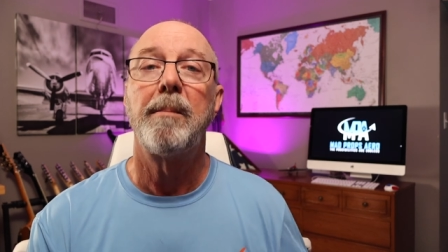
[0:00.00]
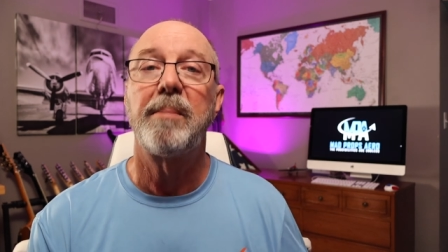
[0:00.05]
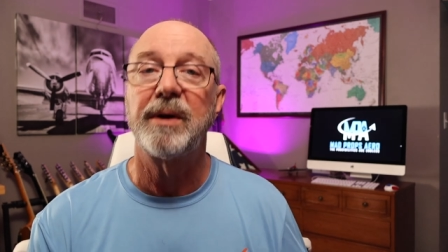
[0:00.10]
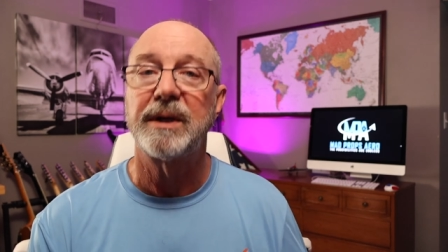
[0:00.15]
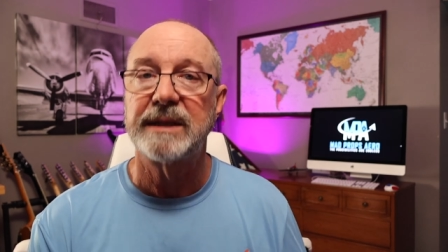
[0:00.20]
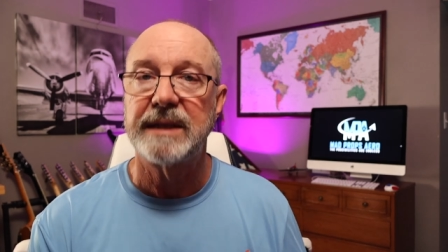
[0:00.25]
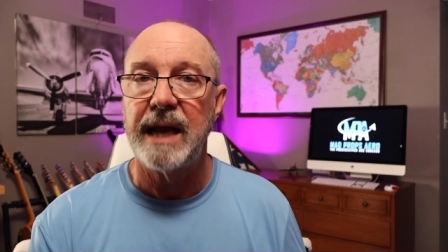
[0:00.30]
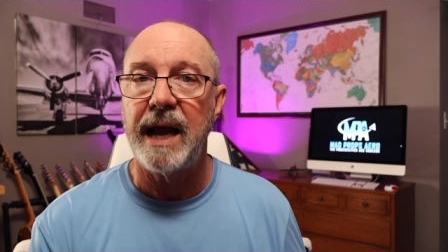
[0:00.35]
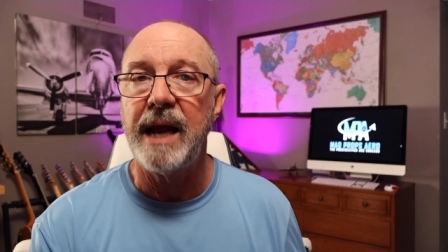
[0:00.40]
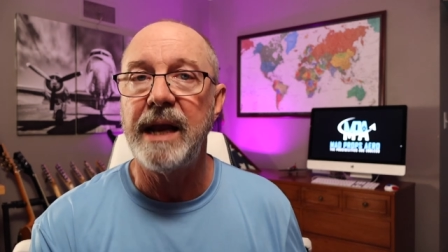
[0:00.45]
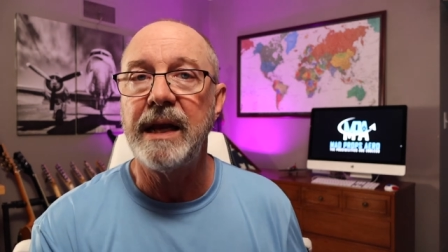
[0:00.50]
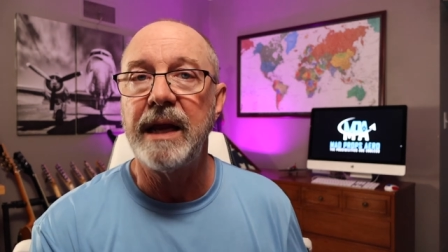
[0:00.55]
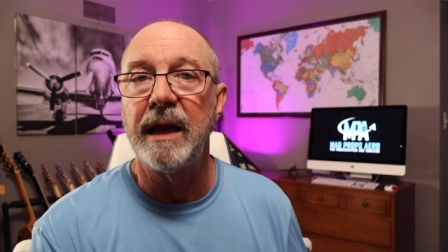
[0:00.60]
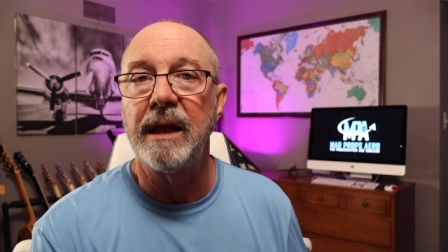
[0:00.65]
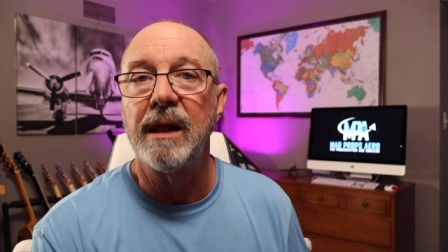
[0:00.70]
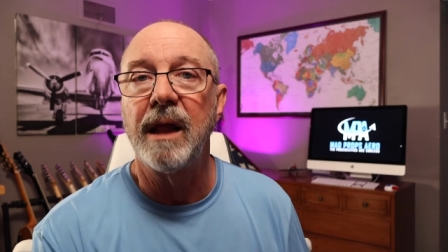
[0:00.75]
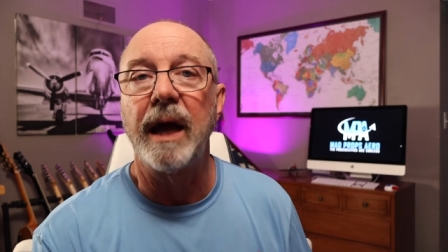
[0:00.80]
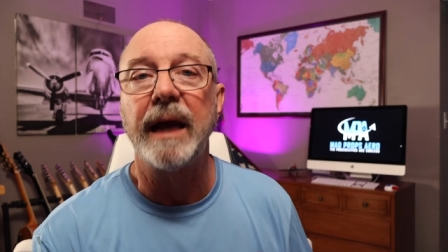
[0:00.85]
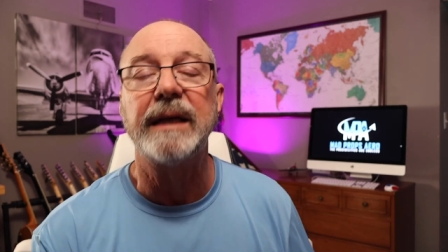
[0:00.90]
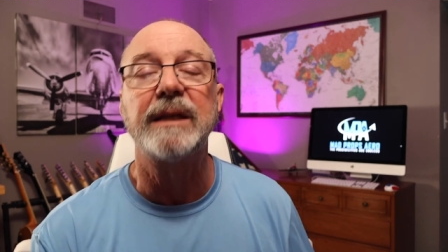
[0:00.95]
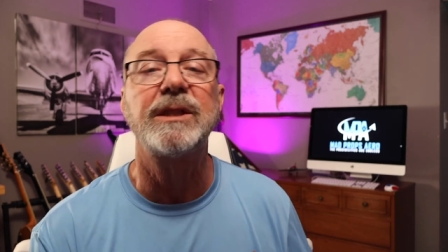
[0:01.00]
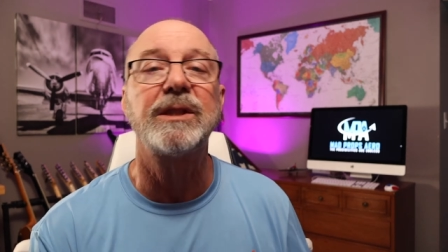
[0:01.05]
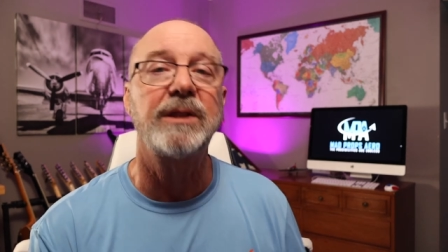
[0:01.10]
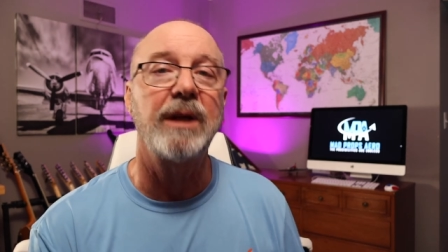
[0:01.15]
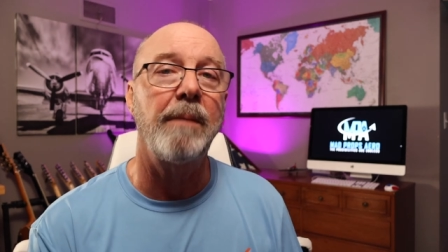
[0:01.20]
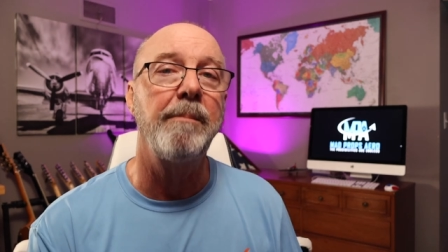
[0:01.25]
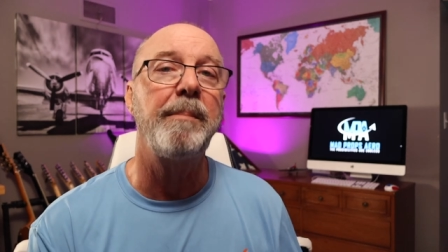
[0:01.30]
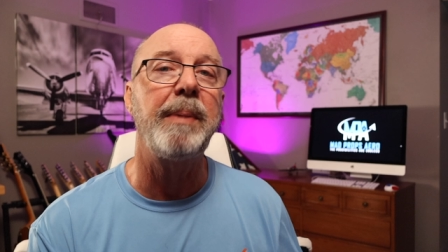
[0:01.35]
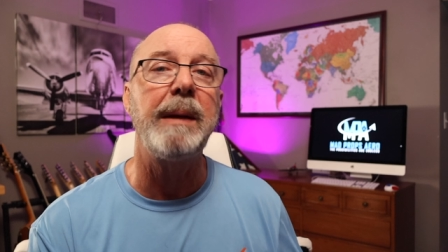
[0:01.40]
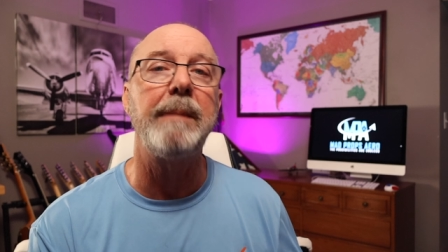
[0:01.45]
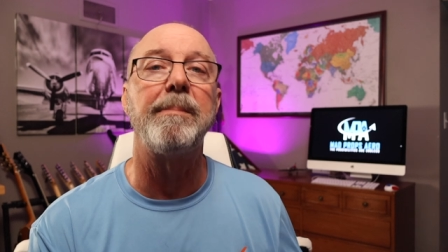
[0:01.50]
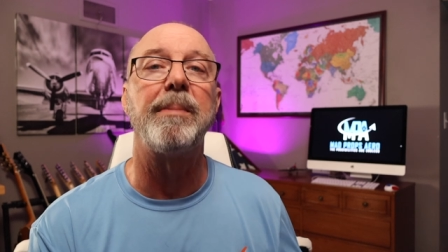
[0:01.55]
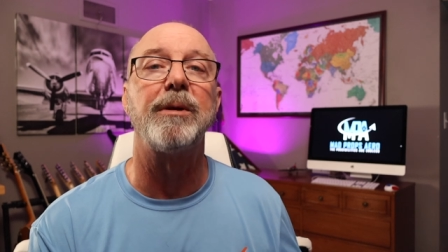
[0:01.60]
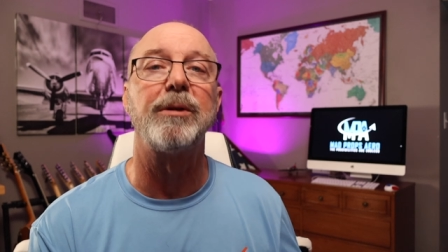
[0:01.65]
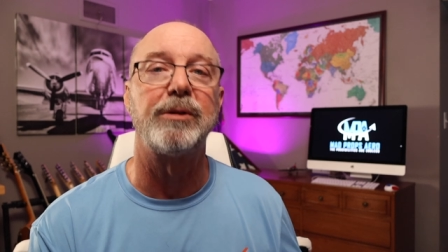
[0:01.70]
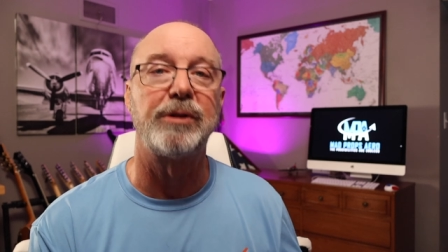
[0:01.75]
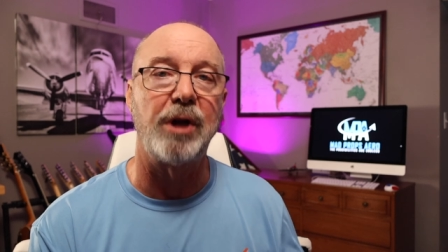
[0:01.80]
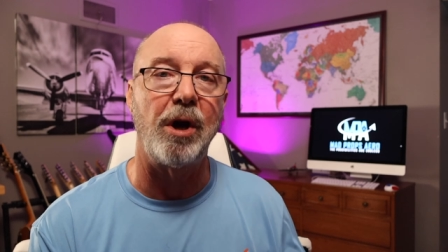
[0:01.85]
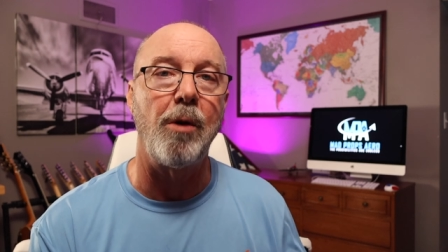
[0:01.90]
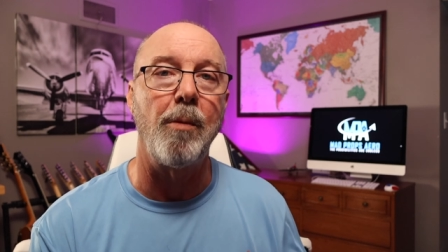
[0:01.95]
pretending like some
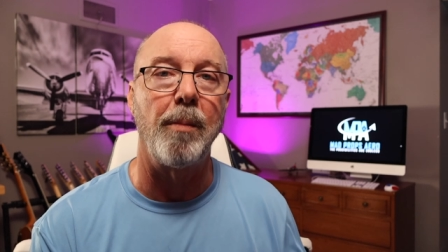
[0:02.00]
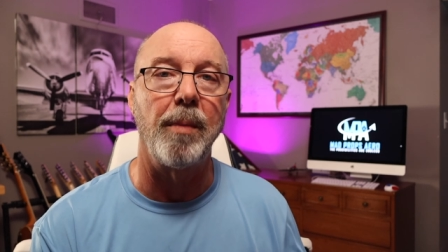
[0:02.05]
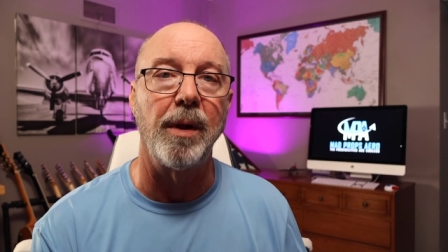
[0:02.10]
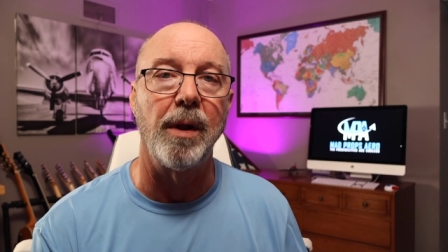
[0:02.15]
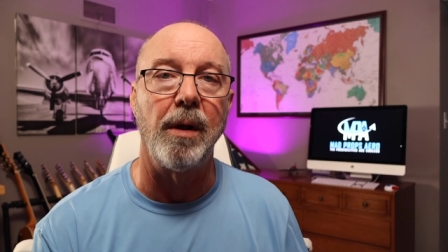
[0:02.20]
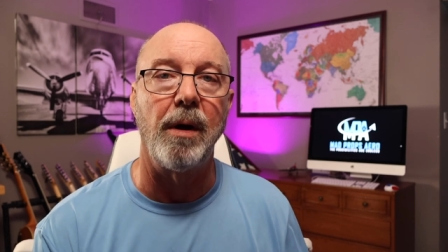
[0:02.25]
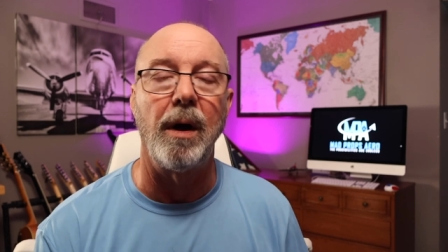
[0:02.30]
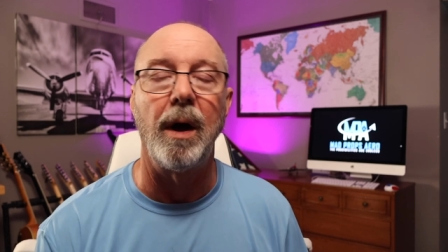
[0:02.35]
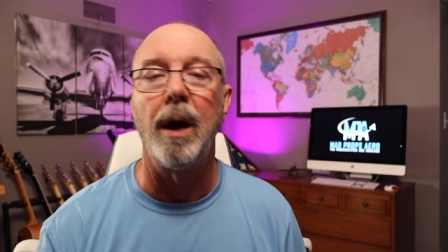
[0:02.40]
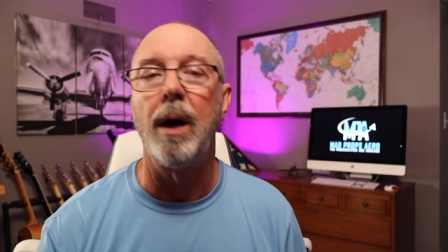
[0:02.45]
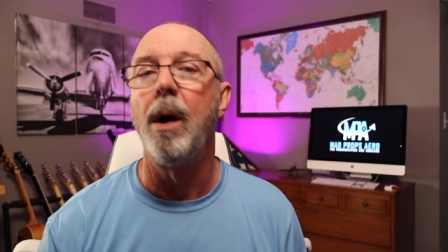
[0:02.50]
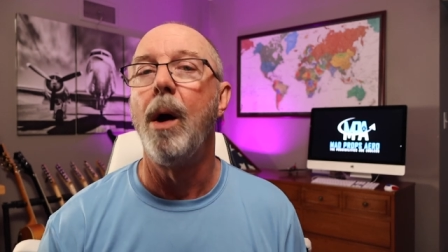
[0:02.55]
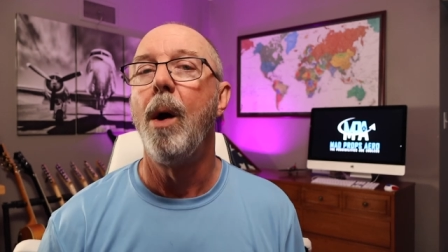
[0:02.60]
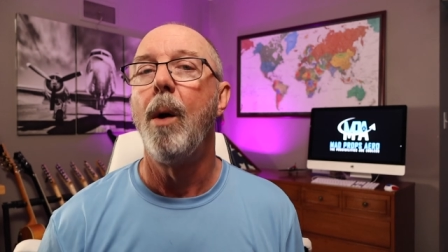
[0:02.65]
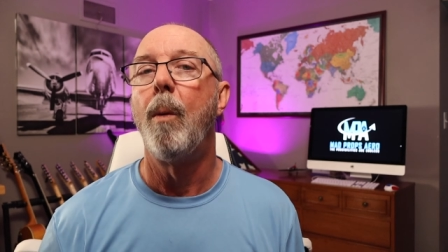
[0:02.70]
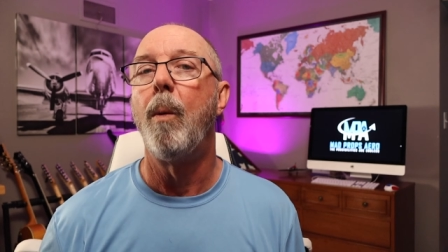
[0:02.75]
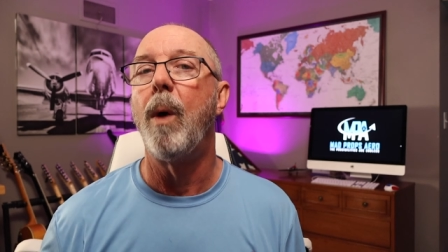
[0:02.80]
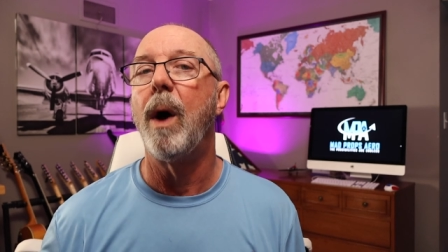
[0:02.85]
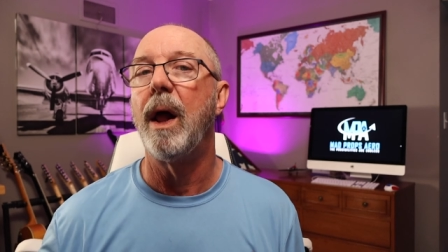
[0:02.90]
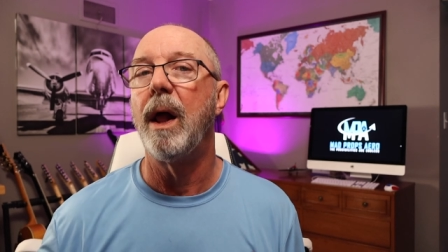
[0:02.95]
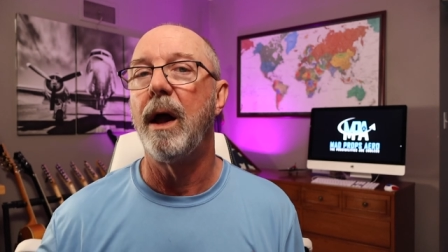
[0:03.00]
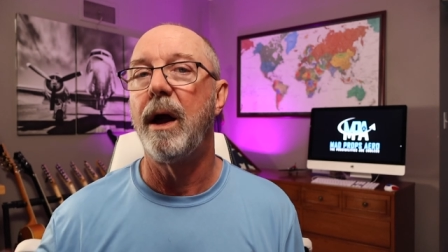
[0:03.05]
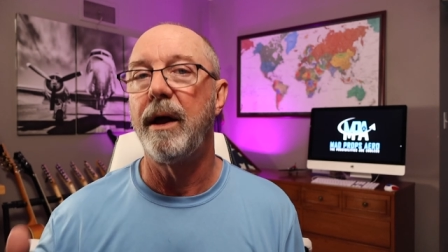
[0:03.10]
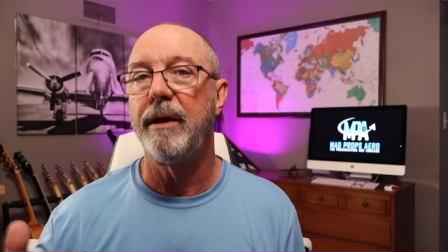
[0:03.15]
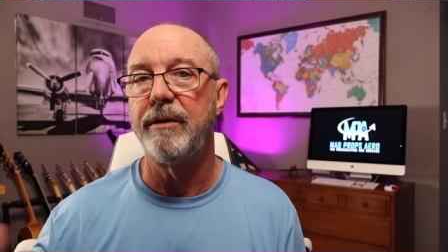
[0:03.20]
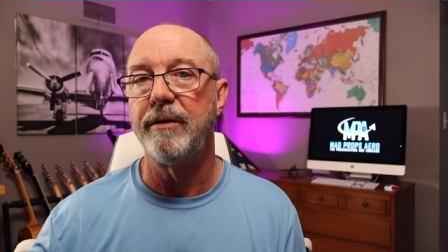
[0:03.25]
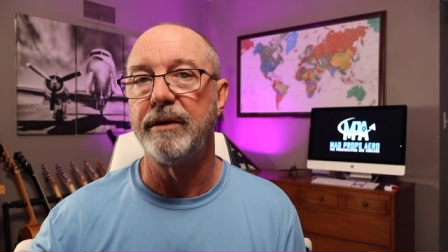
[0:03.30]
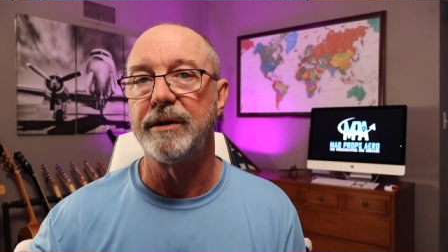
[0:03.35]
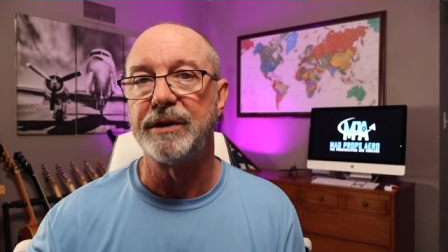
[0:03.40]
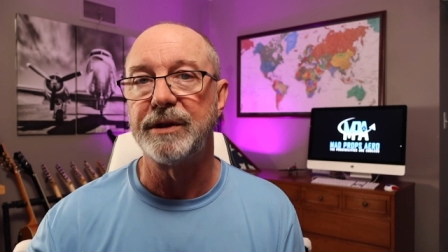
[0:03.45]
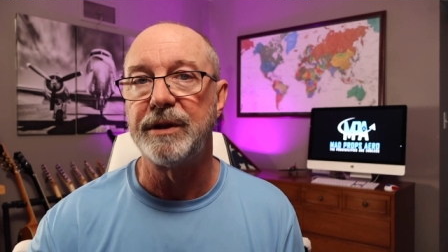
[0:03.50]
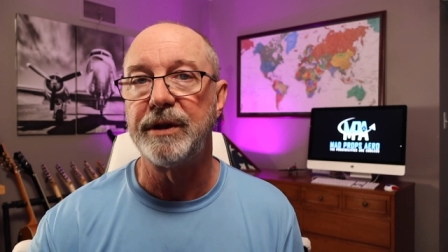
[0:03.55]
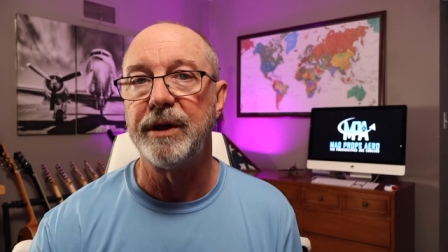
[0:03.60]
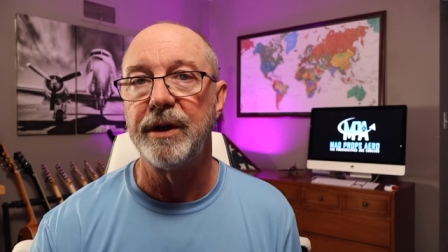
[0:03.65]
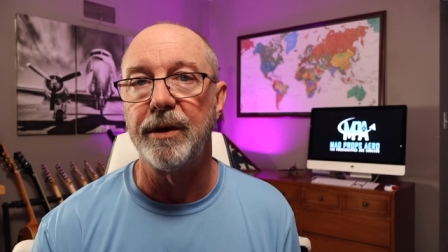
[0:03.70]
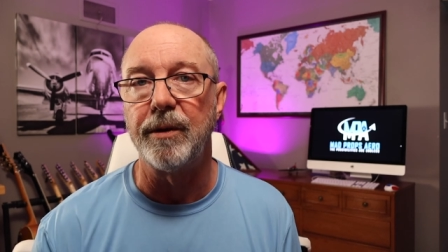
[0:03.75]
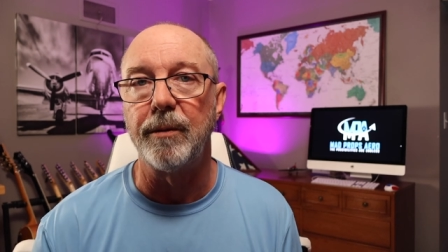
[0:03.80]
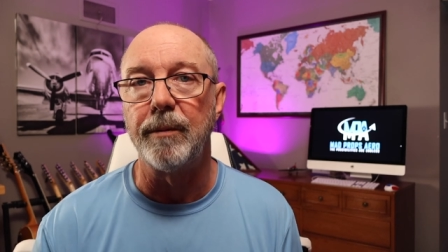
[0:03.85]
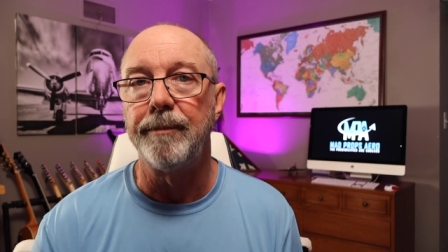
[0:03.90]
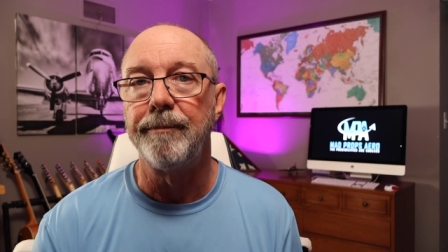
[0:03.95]
people don't belong while others
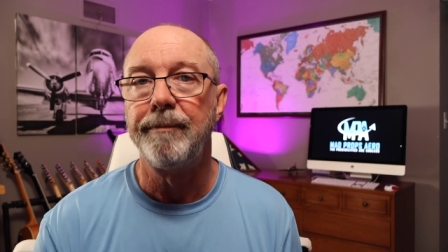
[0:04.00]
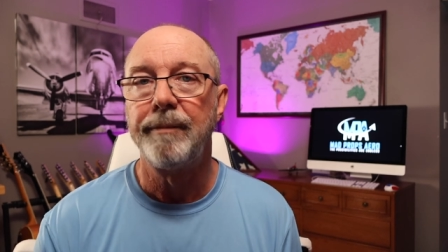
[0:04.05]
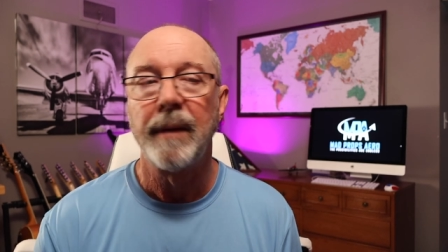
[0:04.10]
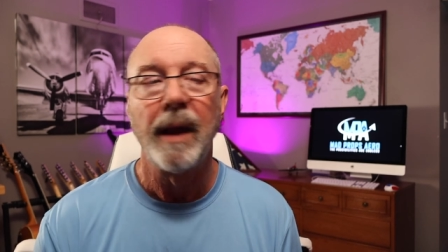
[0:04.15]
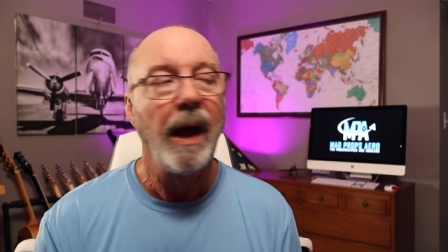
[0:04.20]
do.